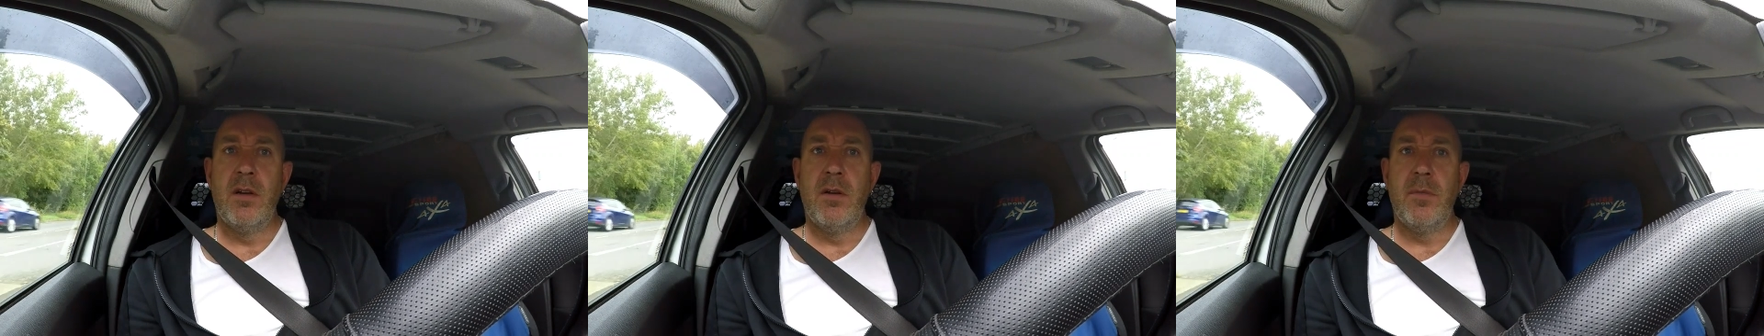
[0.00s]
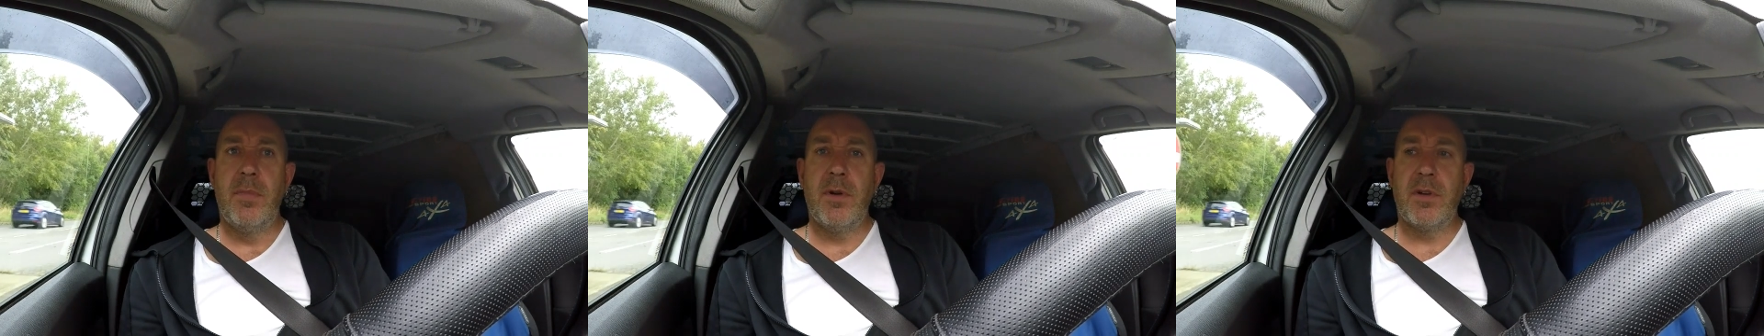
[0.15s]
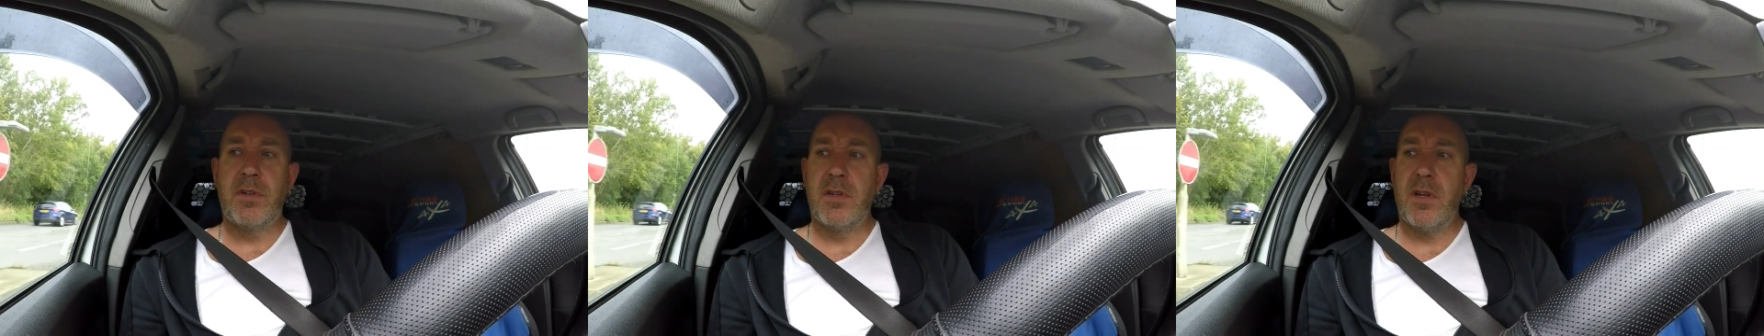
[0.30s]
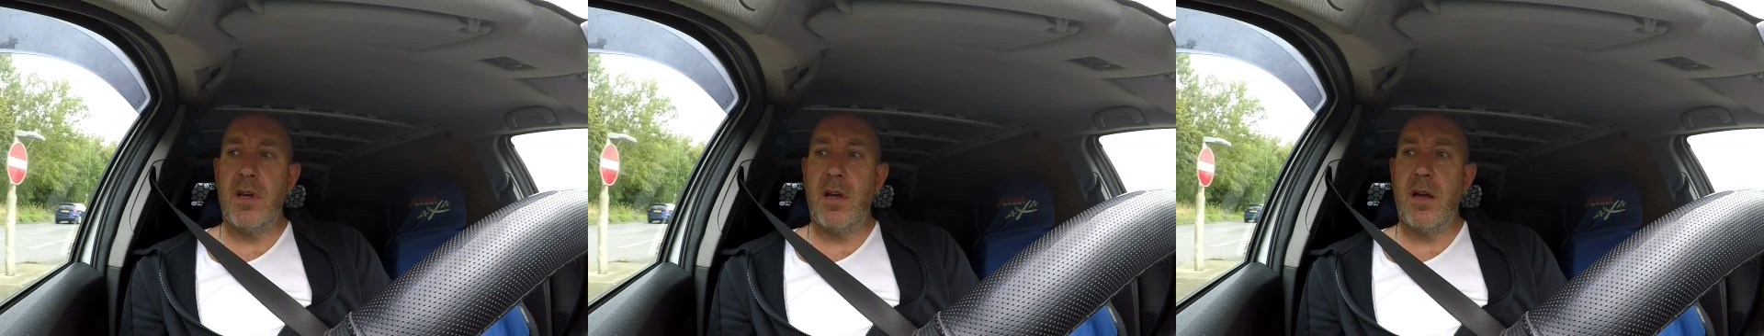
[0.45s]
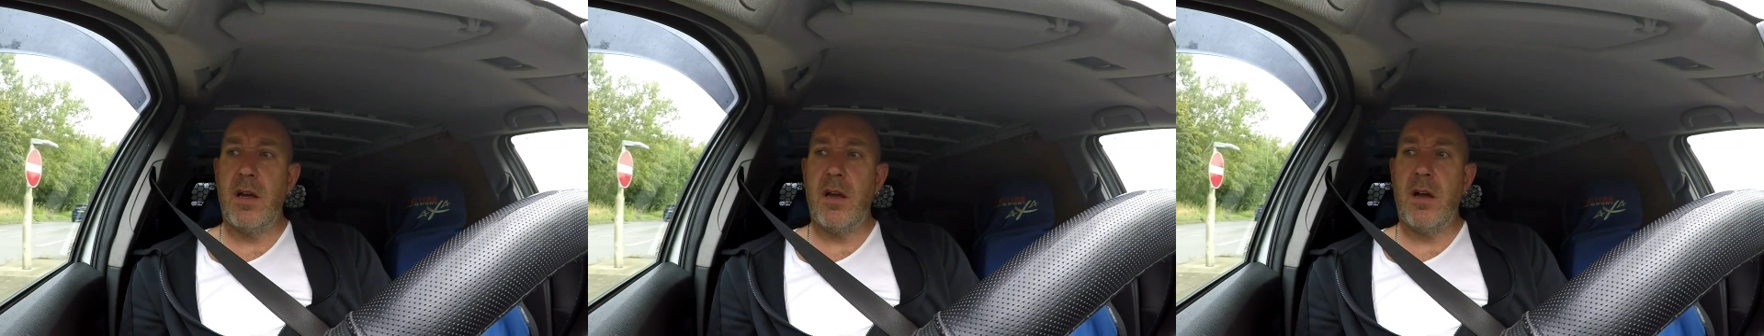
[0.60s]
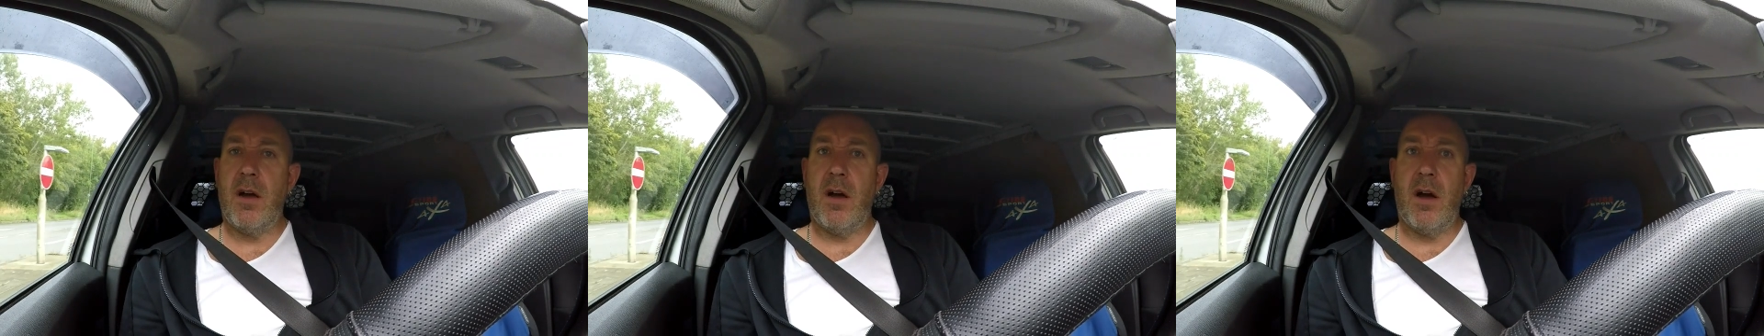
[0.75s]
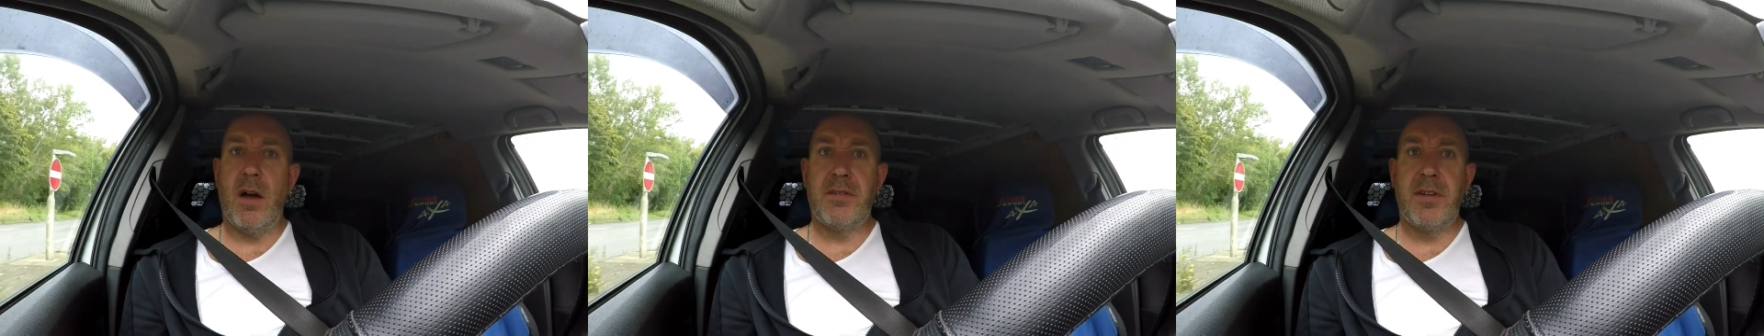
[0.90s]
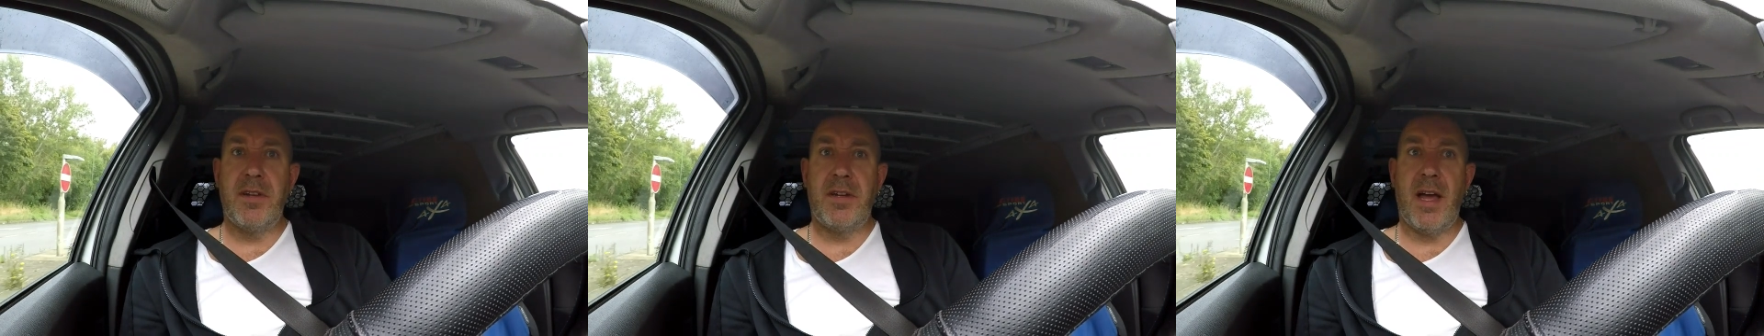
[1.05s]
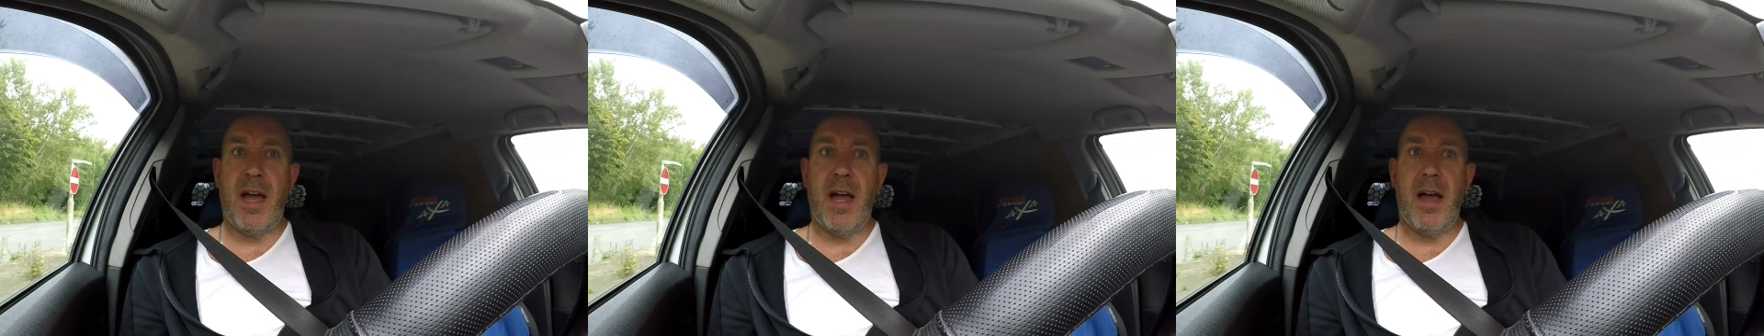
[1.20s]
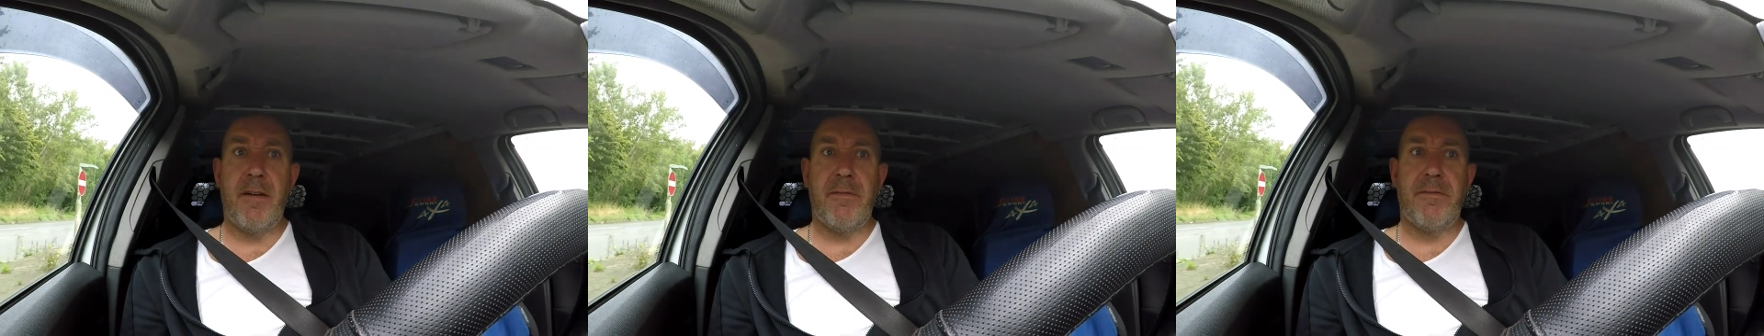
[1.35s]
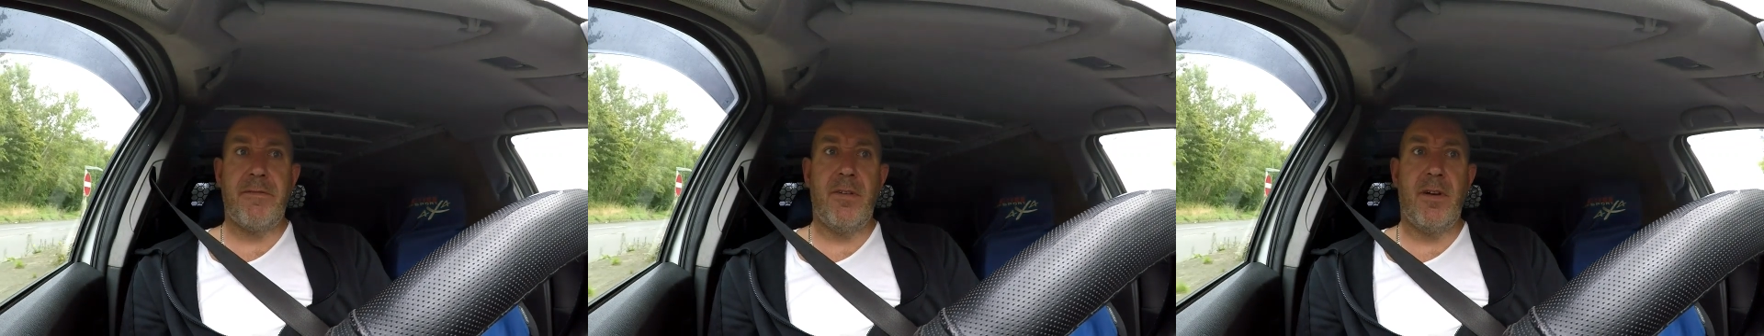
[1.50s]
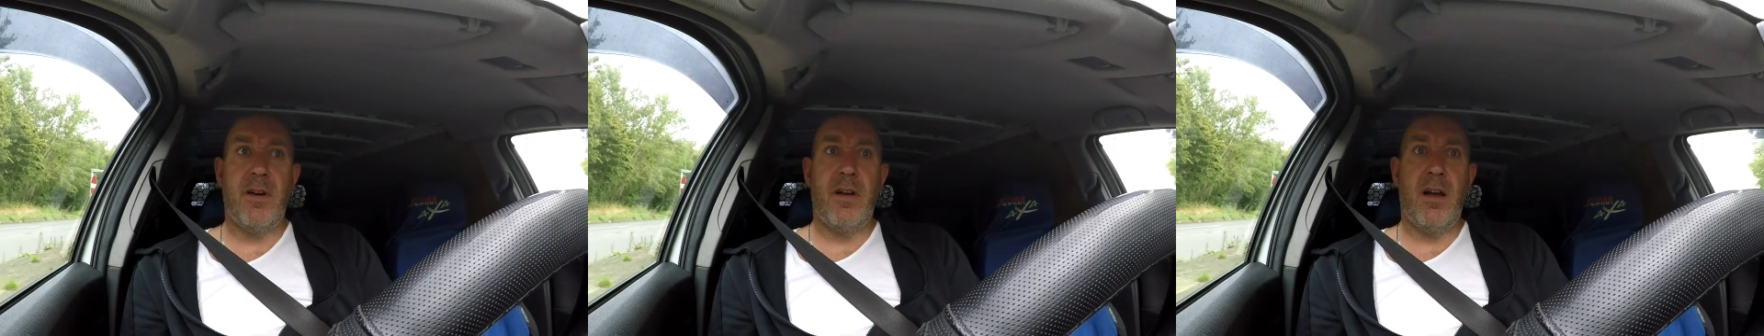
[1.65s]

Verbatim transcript: but uh, I did have